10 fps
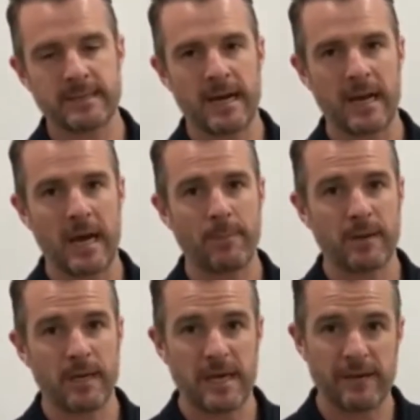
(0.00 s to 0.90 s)
that towel
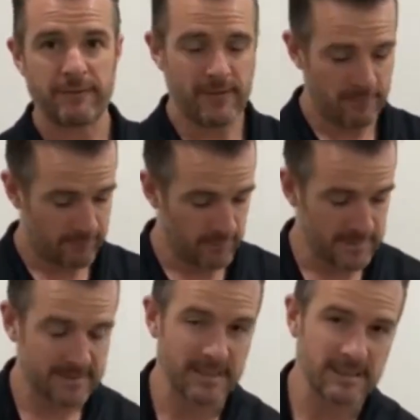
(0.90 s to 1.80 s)
up if they're
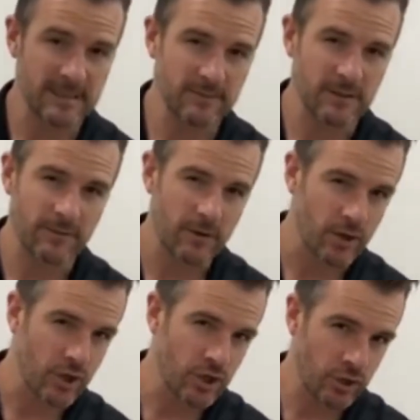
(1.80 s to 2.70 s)
very sensitive. So if they're
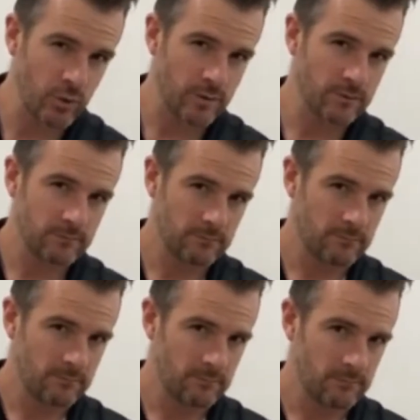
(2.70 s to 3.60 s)
in an acute
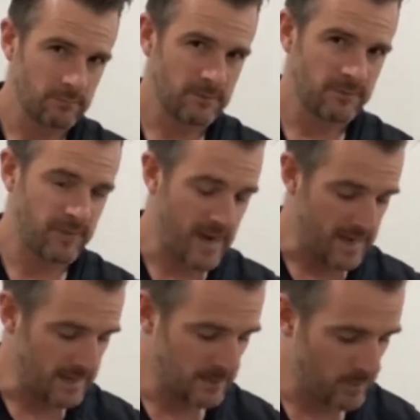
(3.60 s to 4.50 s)

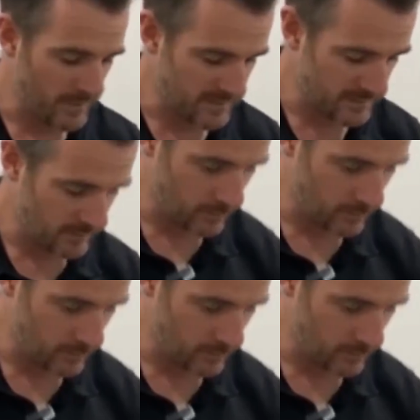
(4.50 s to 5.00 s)
phase where this